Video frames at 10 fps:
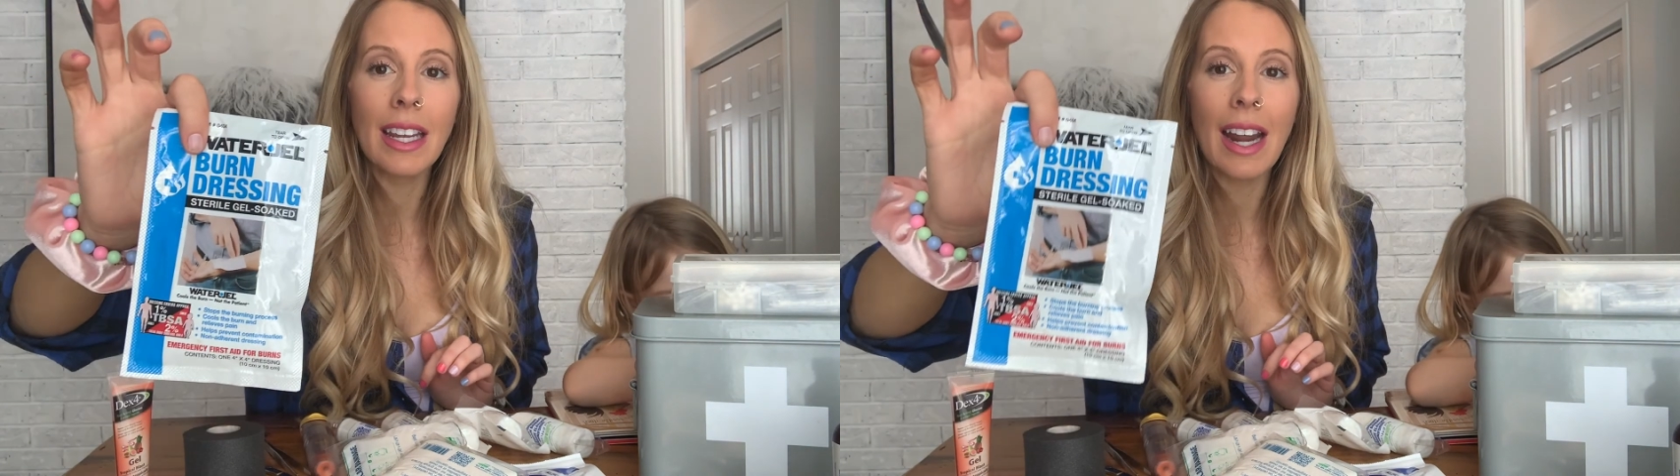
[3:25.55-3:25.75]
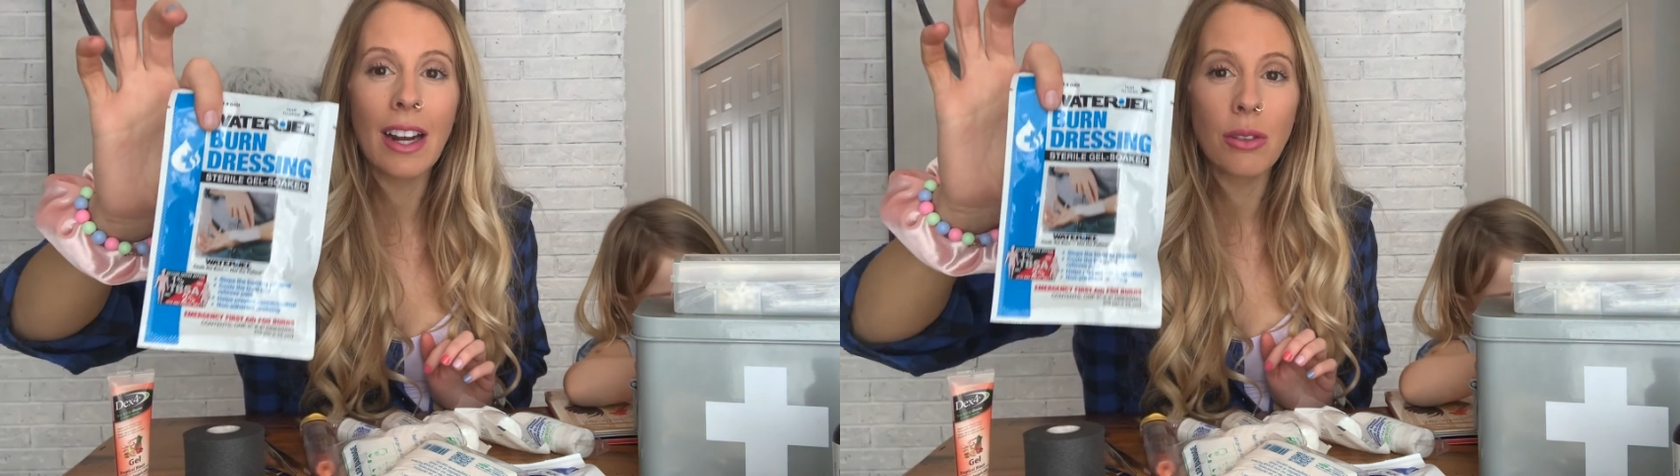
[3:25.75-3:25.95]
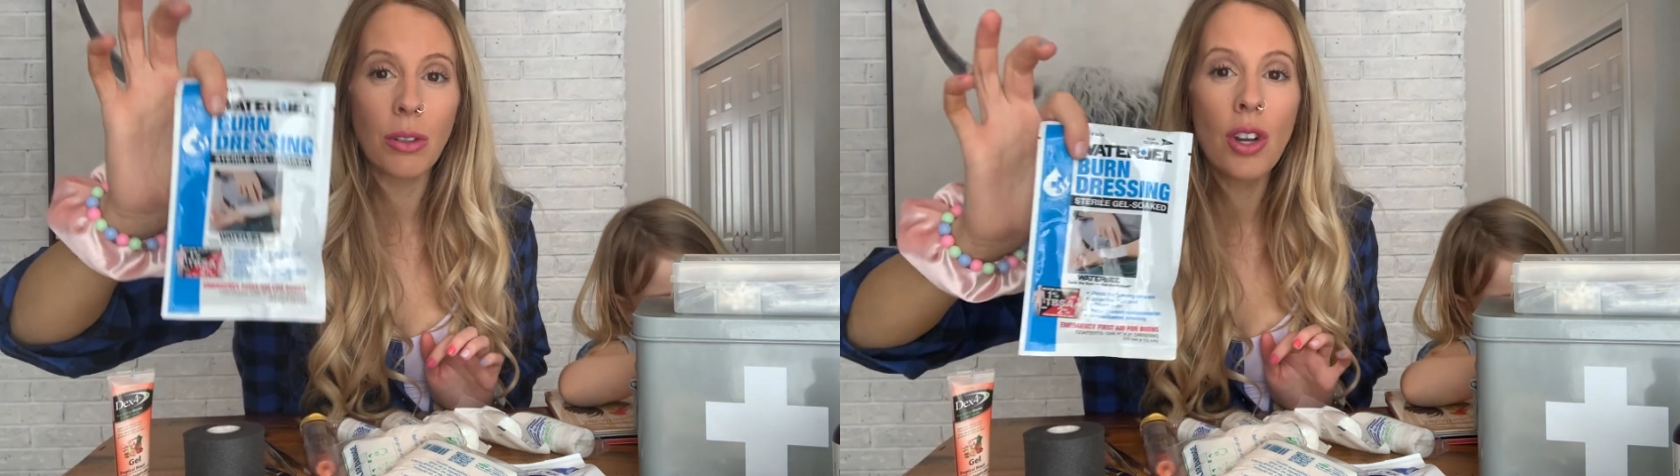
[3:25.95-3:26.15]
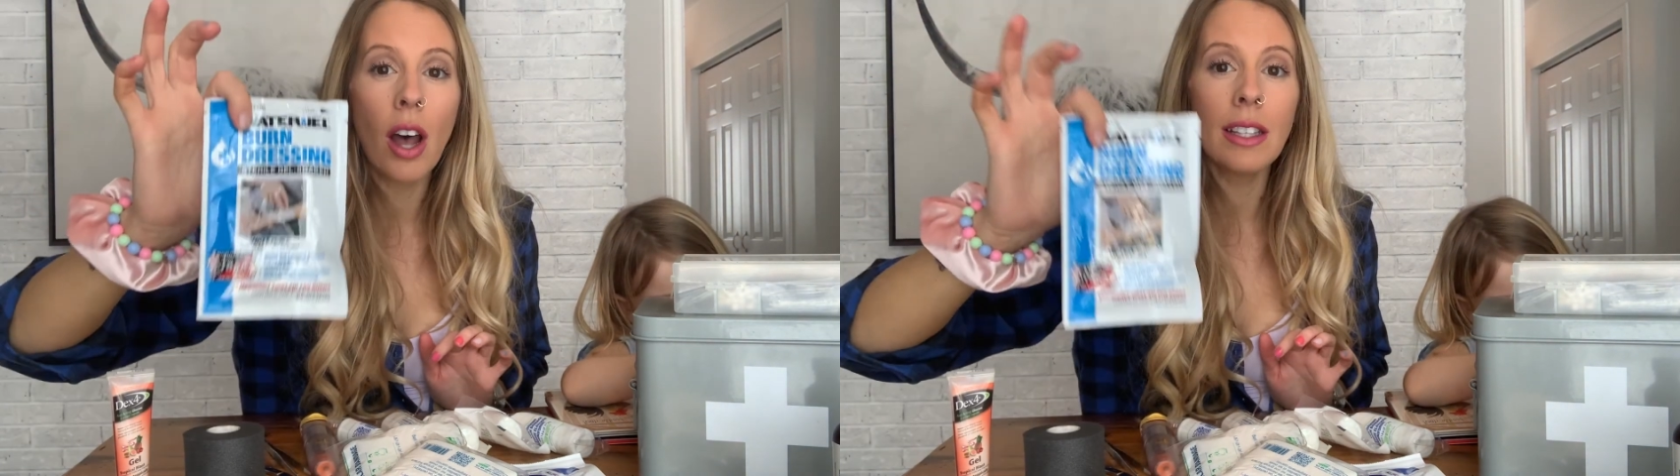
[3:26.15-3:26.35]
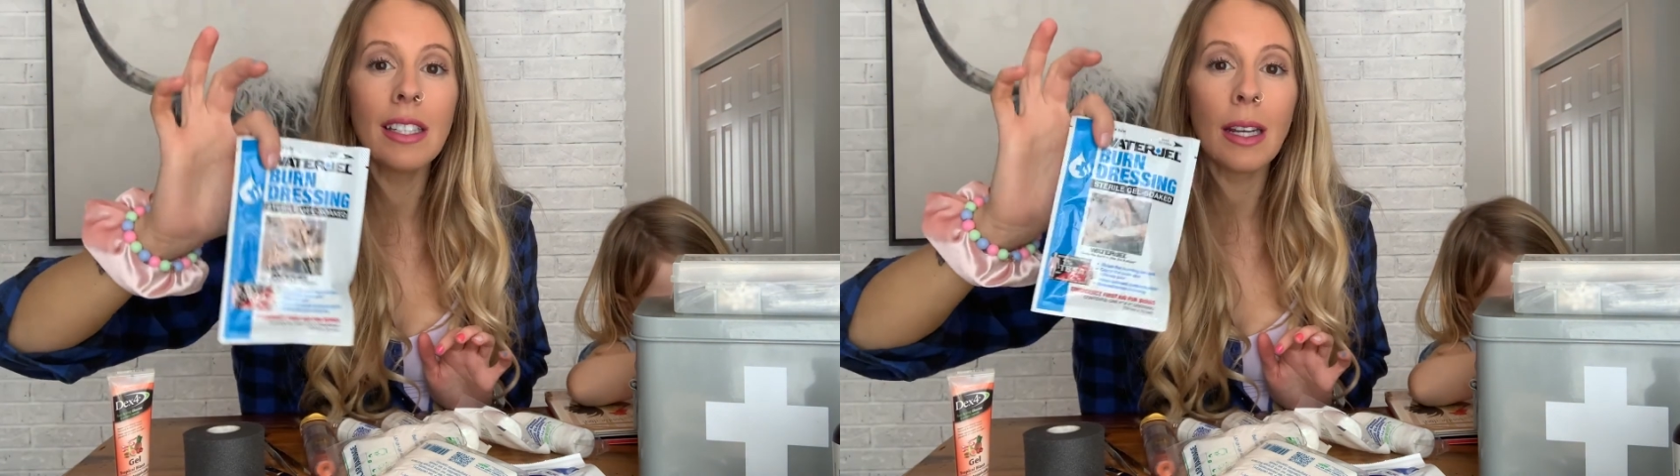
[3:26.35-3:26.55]
an actual
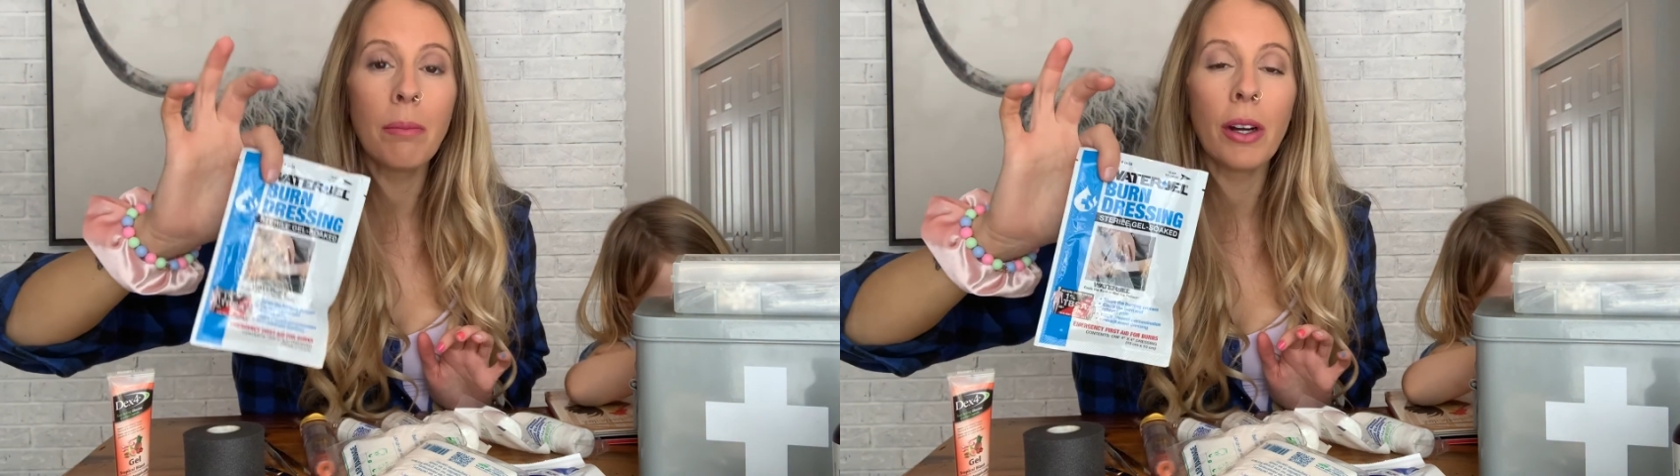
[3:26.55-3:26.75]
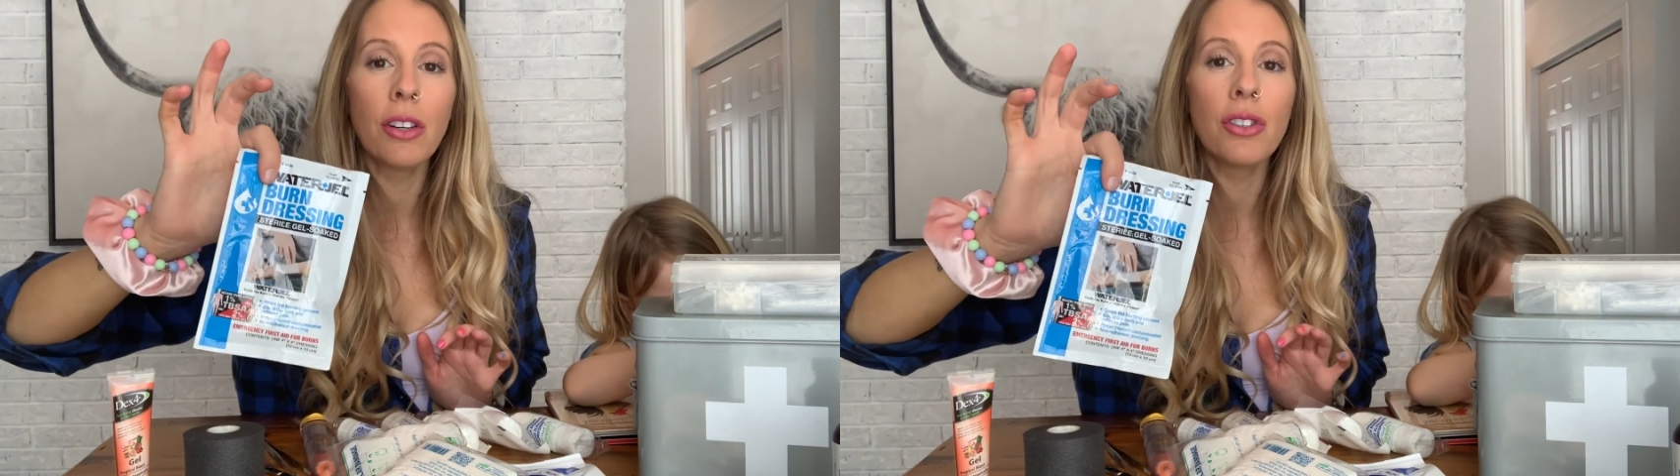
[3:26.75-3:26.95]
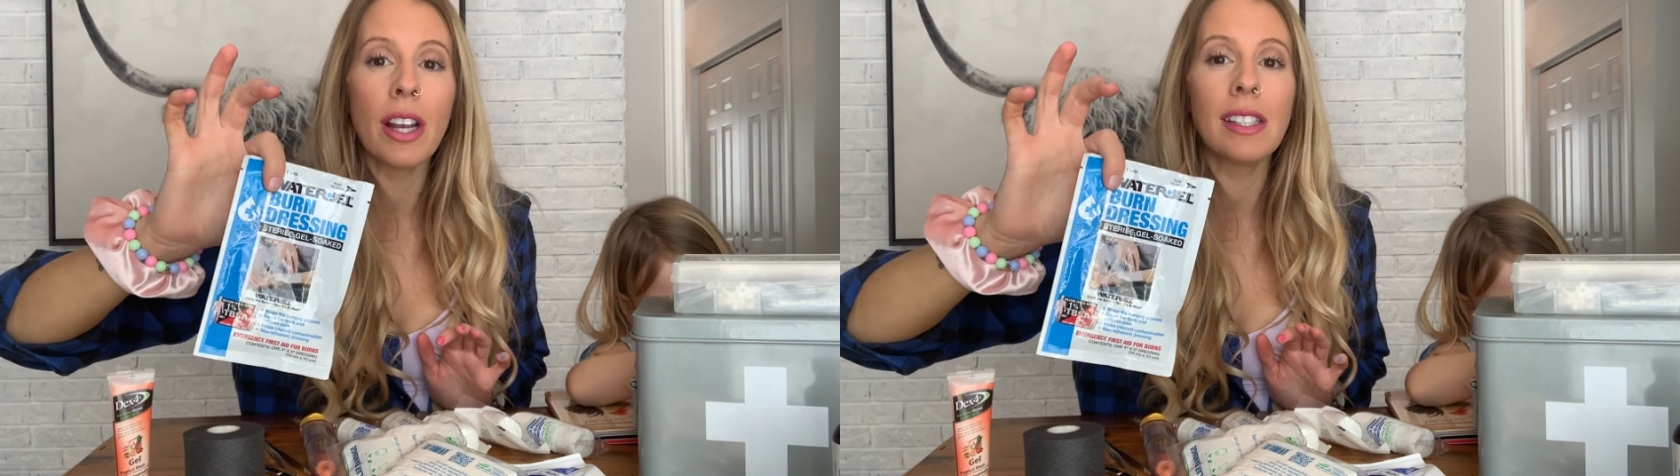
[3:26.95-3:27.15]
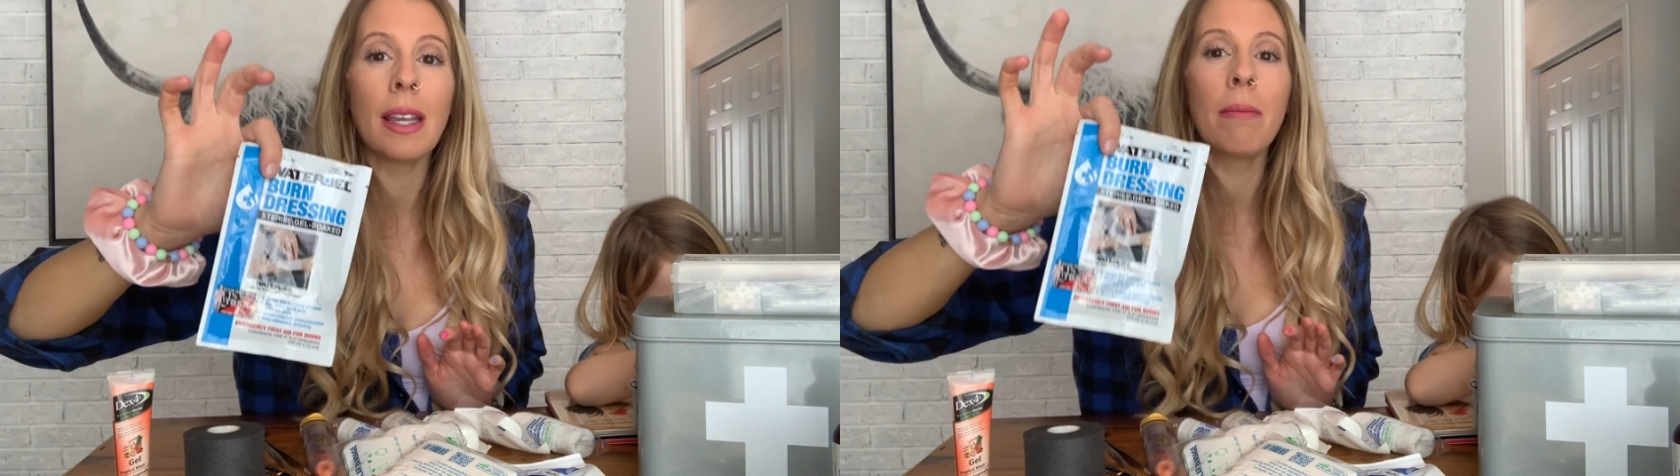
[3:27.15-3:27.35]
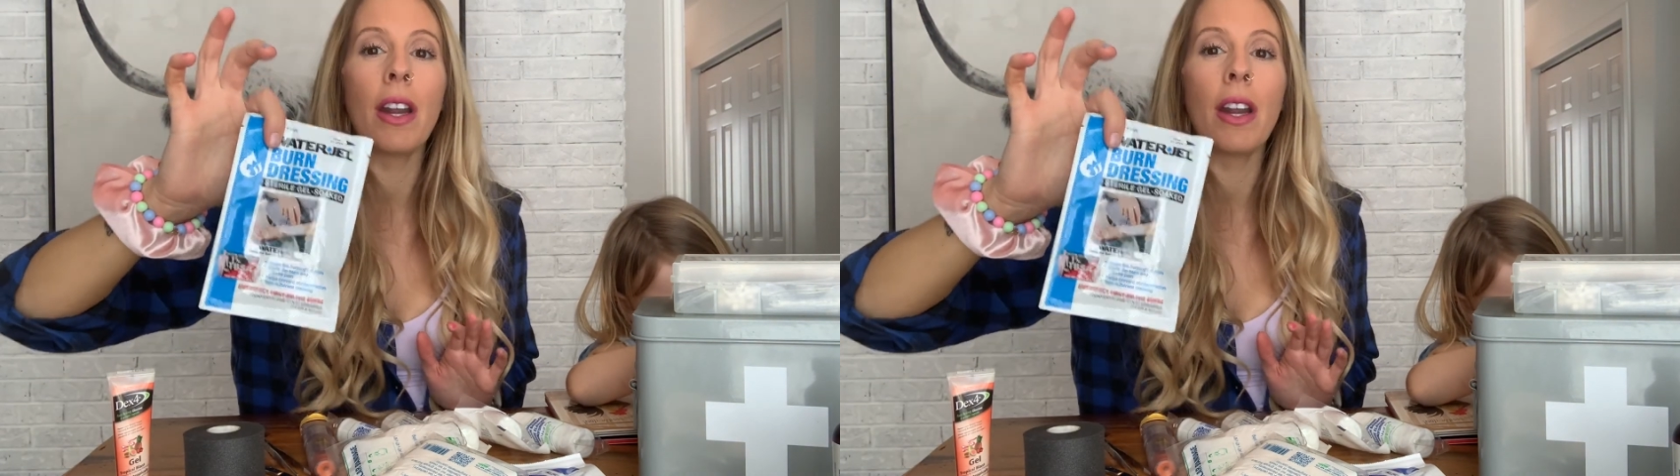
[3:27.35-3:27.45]
non-stick burn dressing,